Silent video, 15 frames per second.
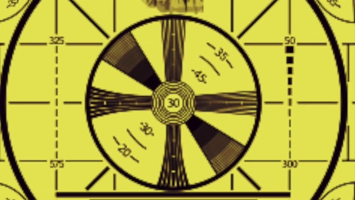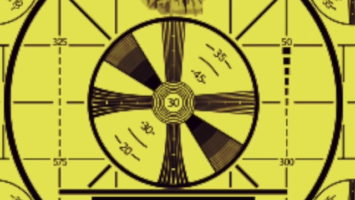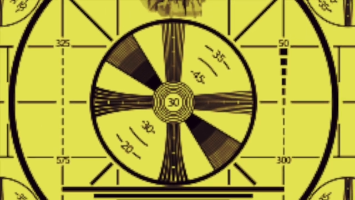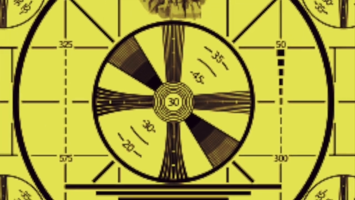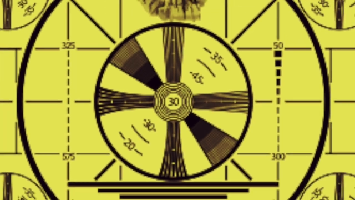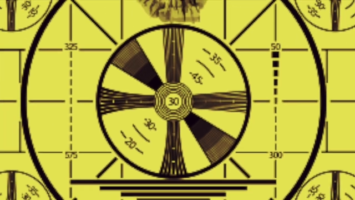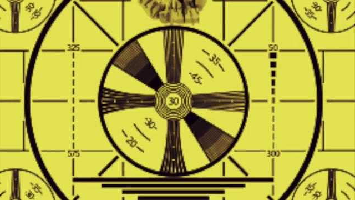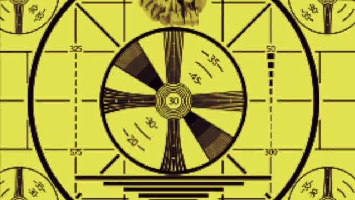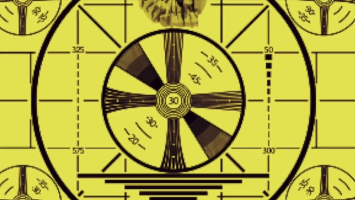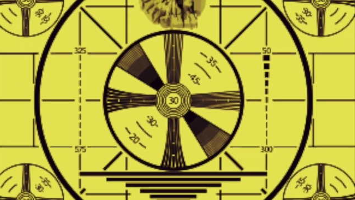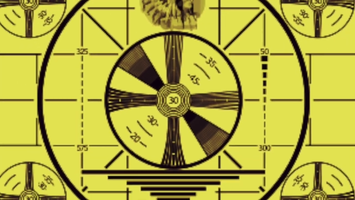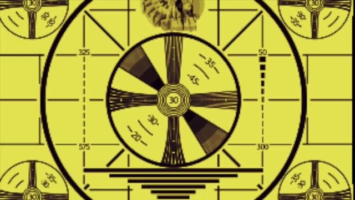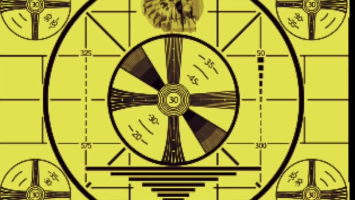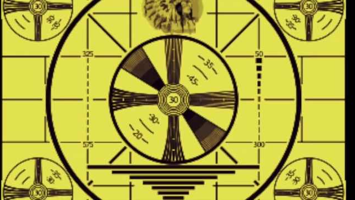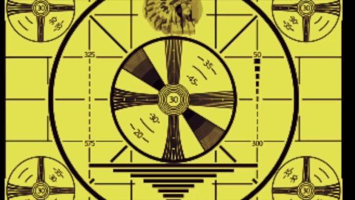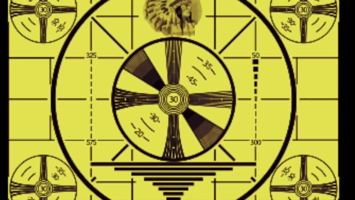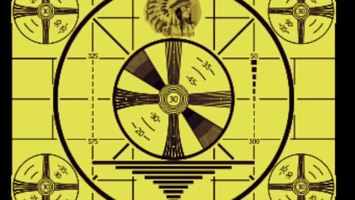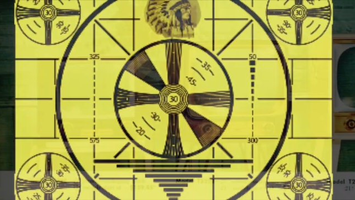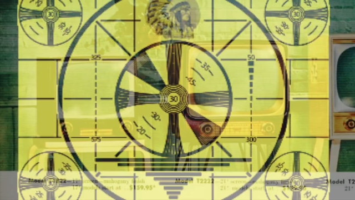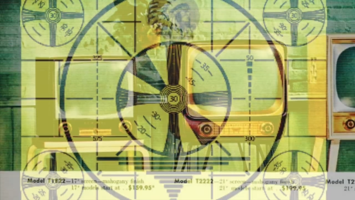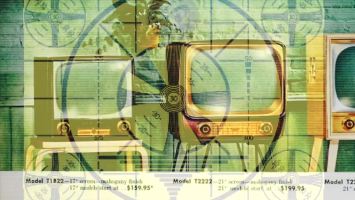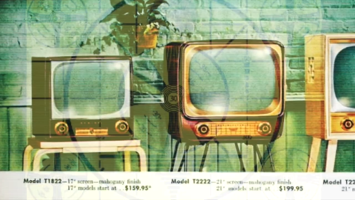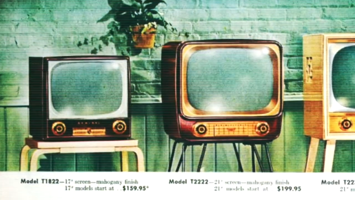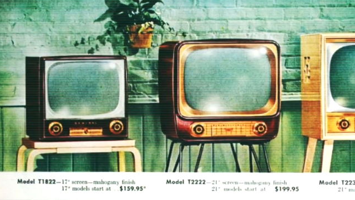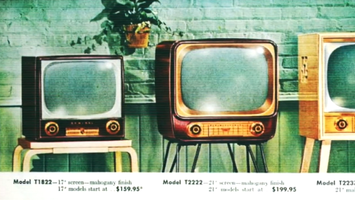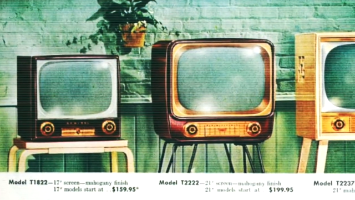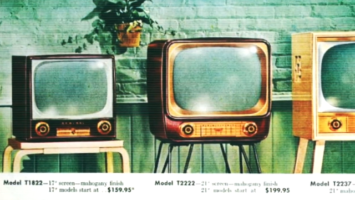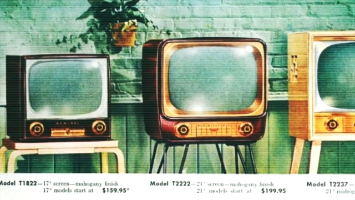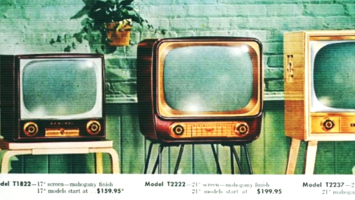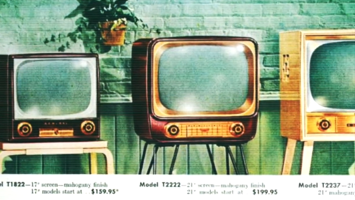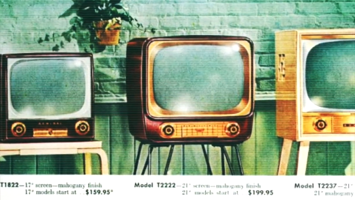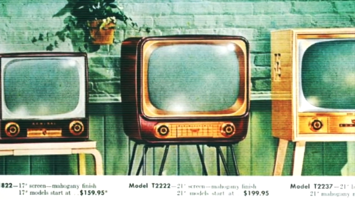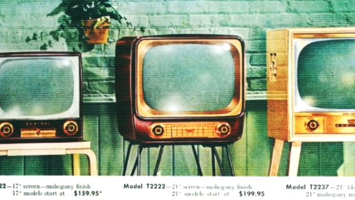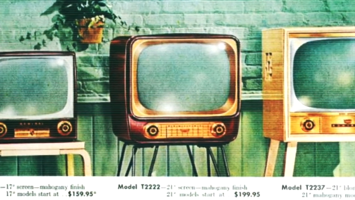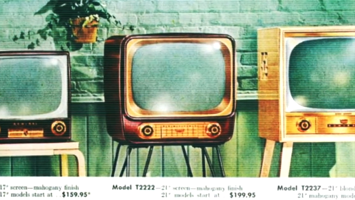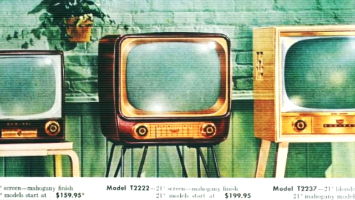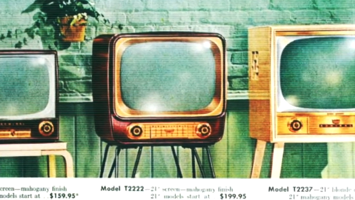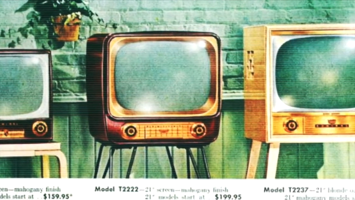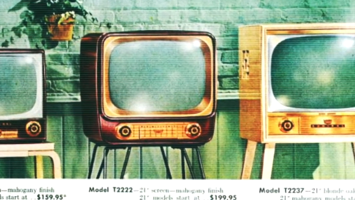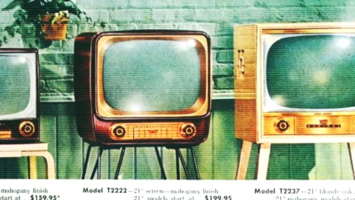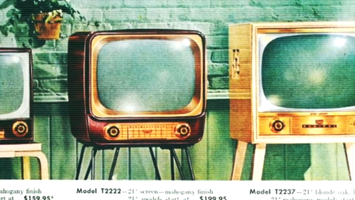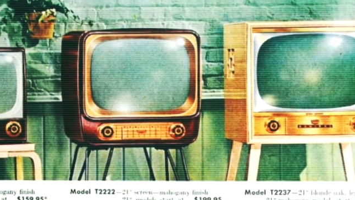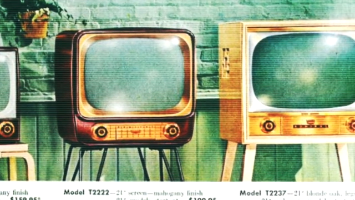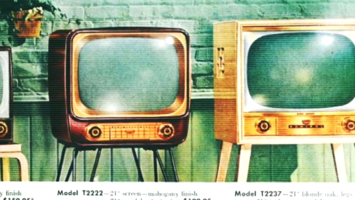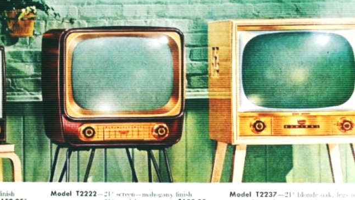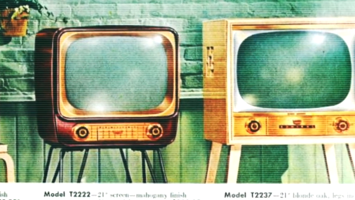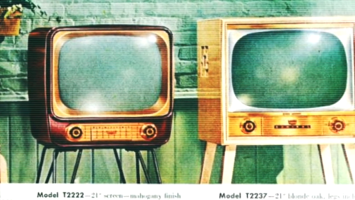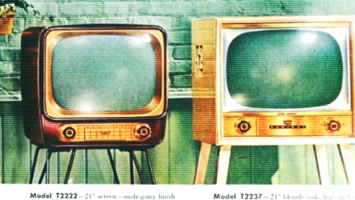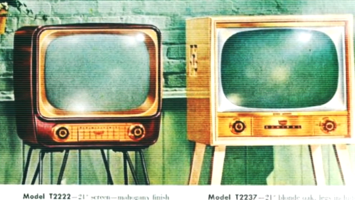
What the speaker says: Nobody's mouth can be seen.